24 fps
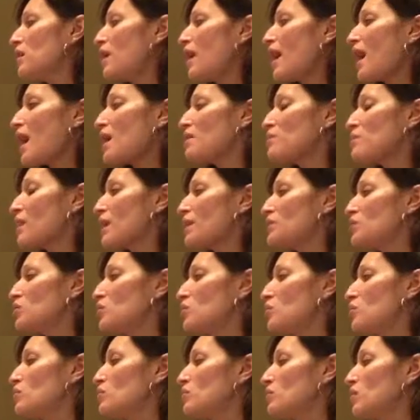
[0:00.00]
Add my
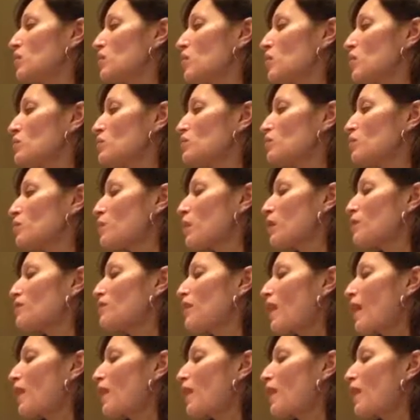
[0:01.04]
2 zeros for my